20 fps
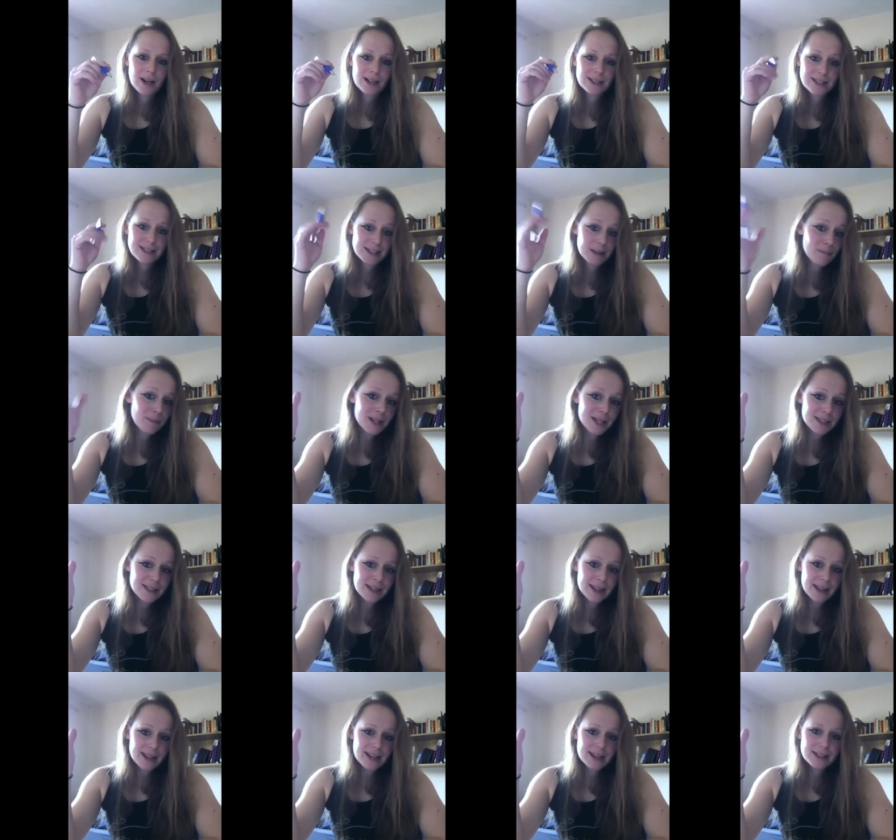The simplest
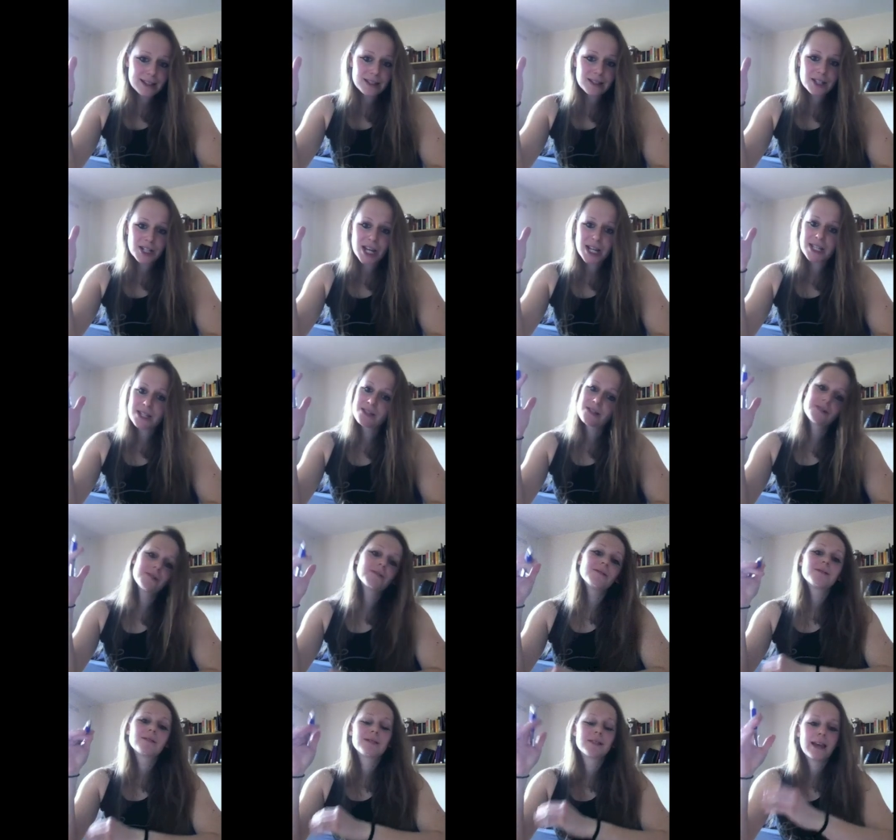thing is just
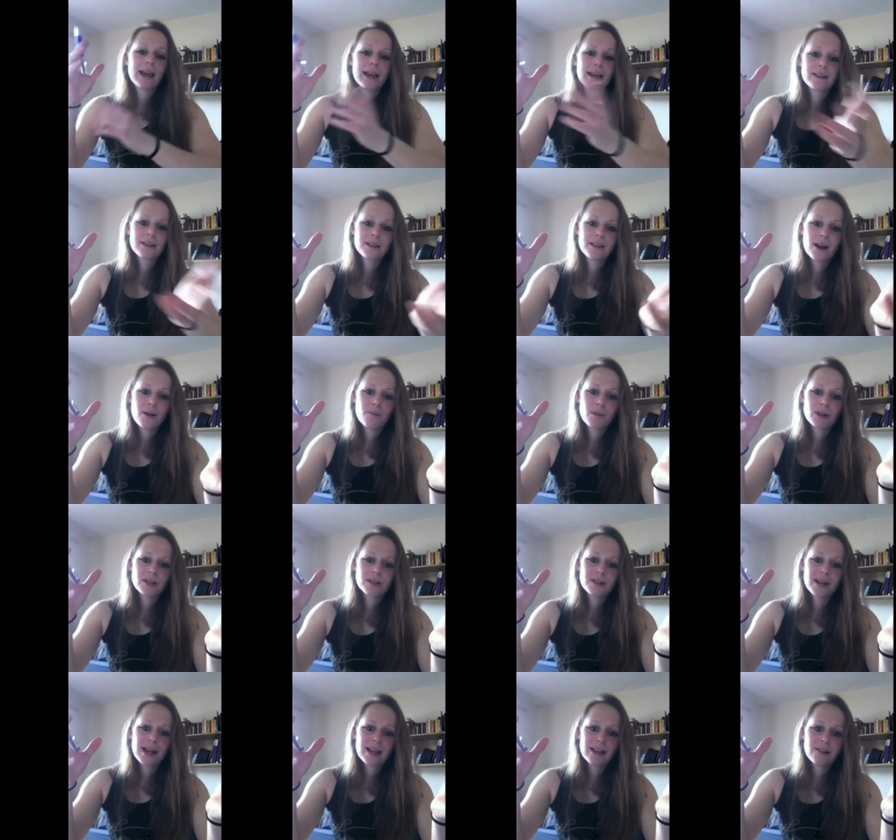to take the numbers
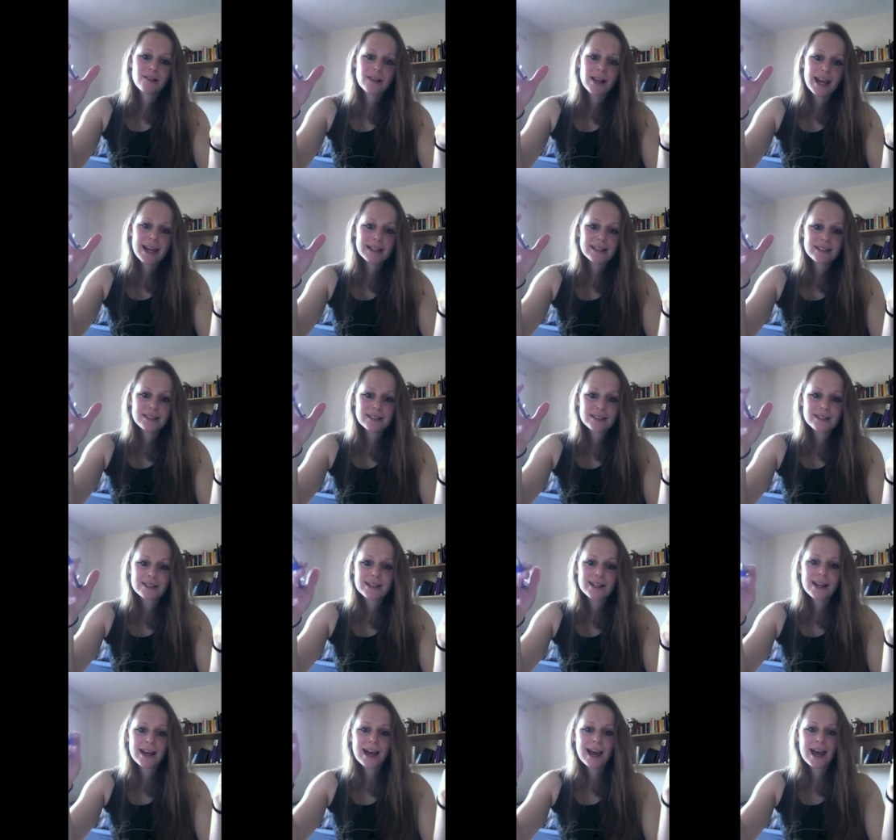you calculated
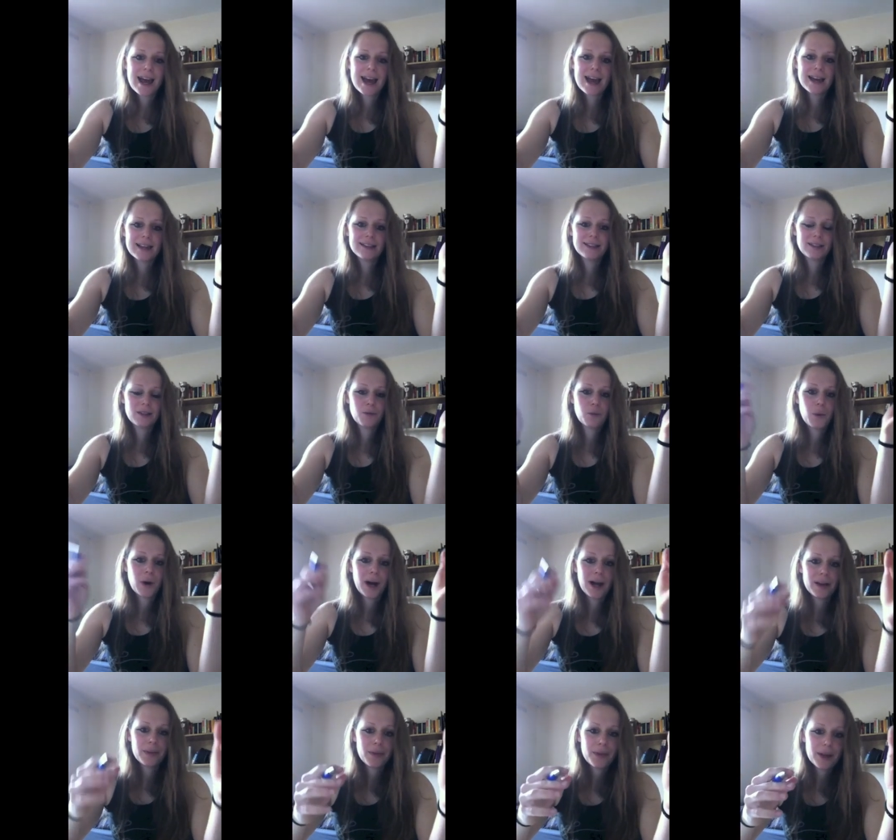and
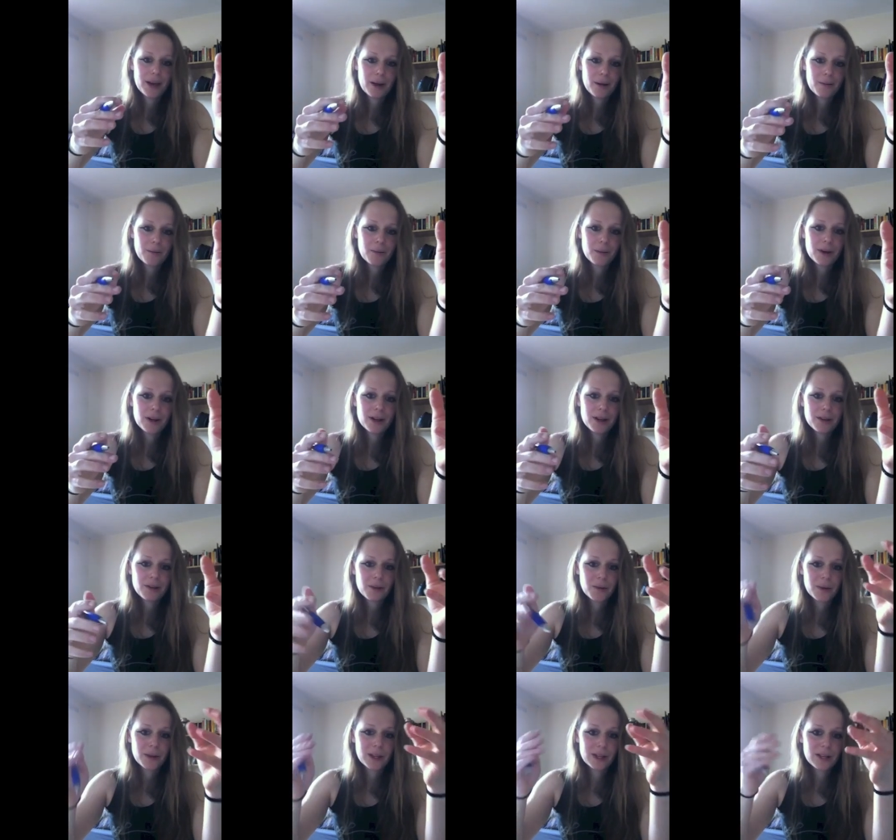divide them
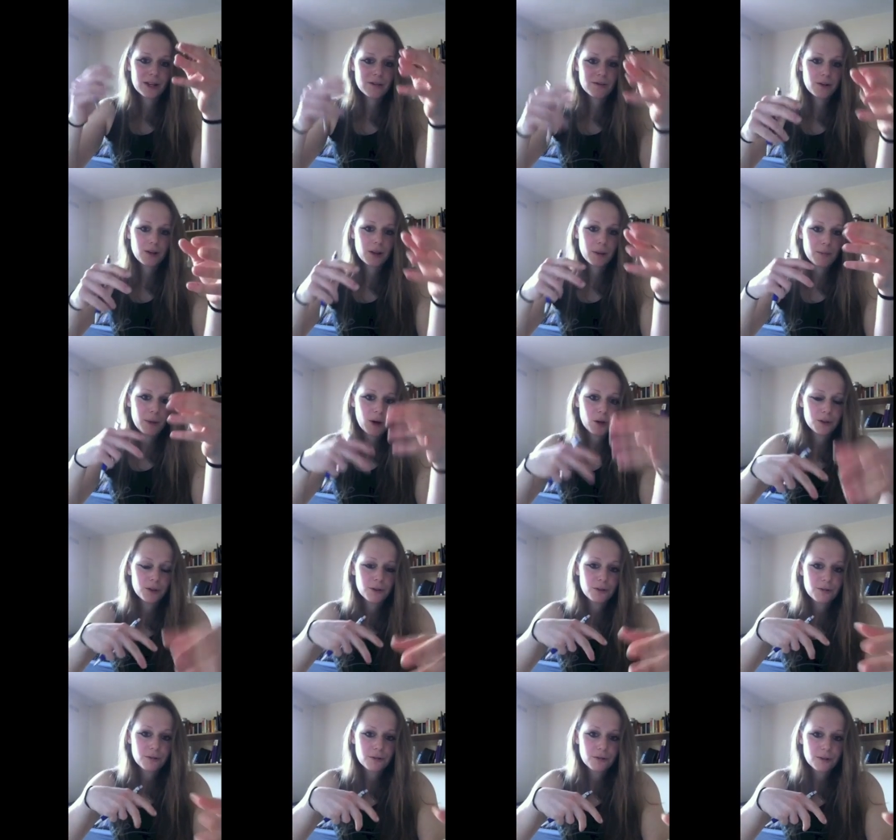into the equal amount
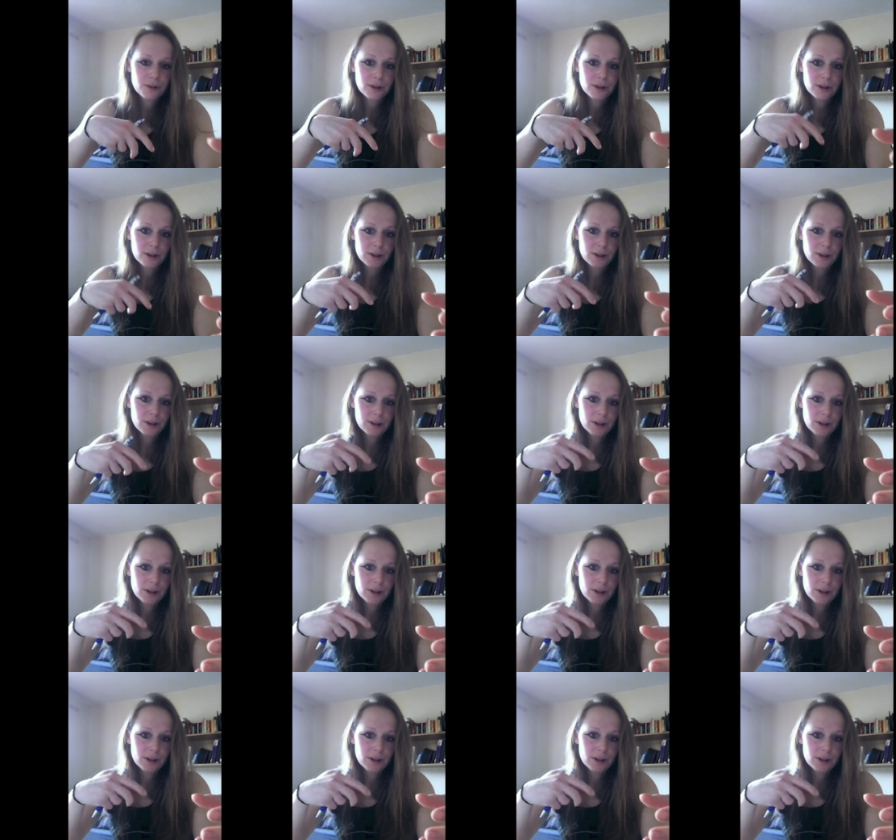of uh,